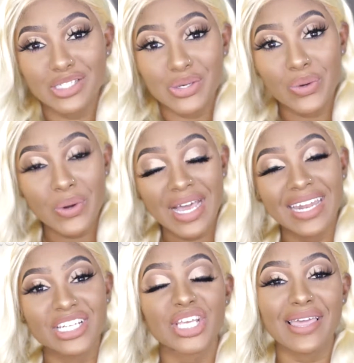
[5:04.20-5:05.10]
so go
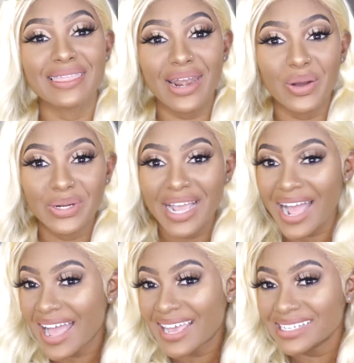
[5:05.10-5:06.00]
ahead and check that out,
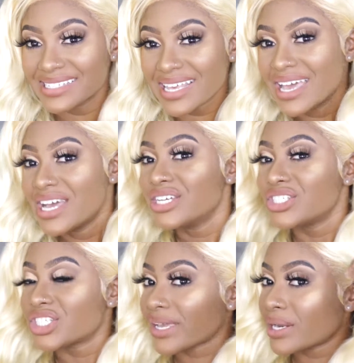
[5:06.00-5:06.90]
guys.
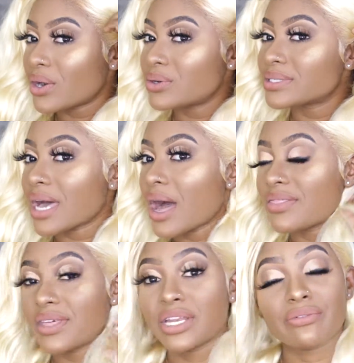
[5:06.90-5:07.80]
check it out.
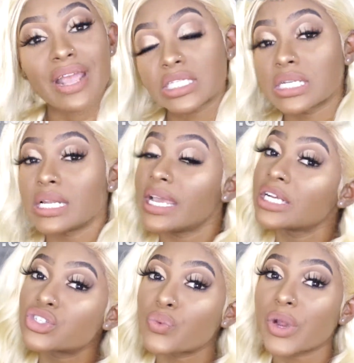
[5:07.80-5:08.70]
The direct
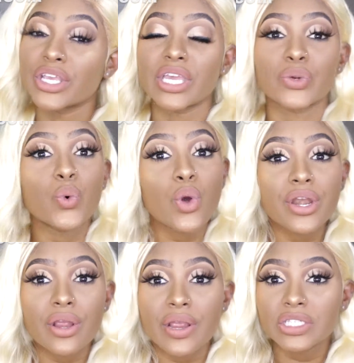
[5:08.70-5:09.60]
link to where you can
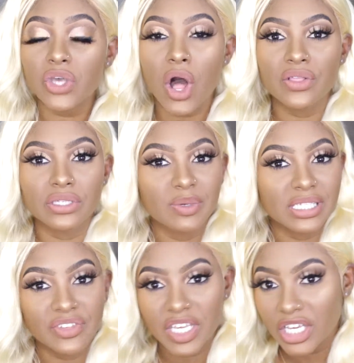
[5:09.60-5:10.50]
order it, all the
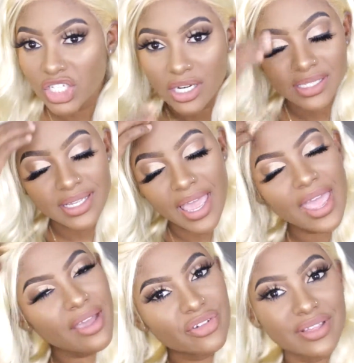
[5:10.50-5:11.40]
specifications,
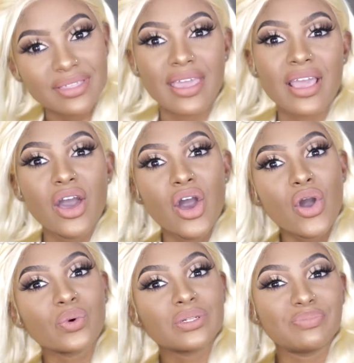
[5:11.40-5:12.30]
everything
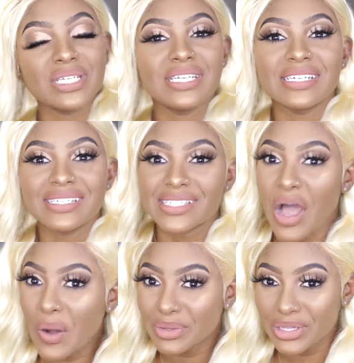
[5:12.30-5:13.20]
will be
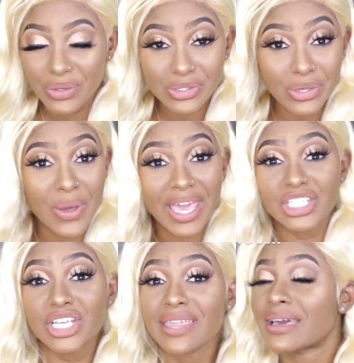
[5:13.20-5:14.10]
down below, so go
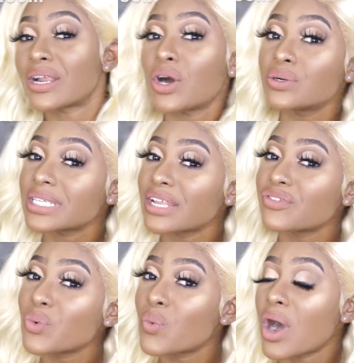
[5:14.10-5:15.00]
ahead, check that out. And if
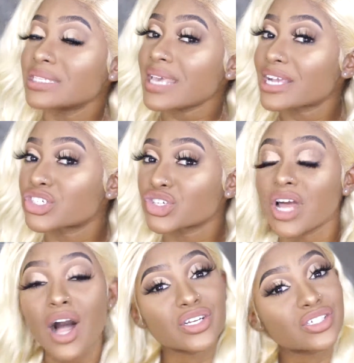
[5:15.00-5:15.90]
you want extra
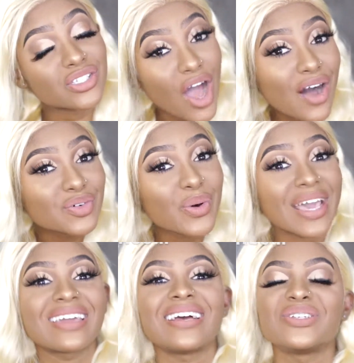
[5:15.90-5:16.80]
dollars off, go
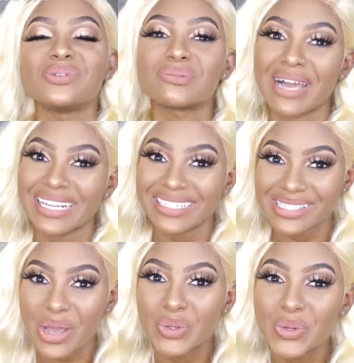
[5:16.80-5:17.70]
ahead and use my
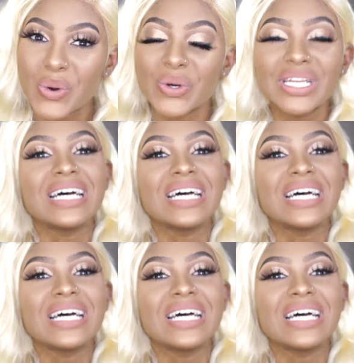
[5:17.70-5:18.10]
discount code